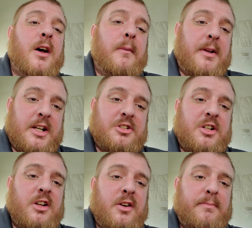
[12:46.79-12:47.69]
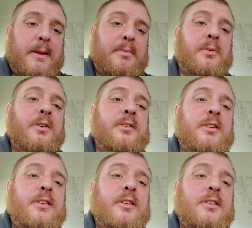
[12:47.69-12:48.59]
because she knew that people would
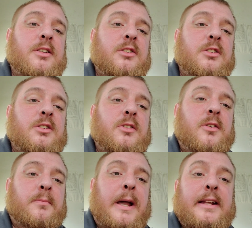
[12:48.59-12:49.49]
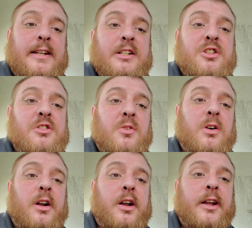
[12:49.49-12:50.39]
pay attention to her
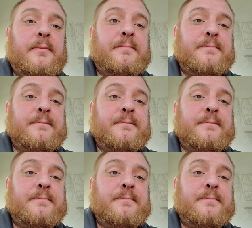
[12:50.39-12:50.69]
again.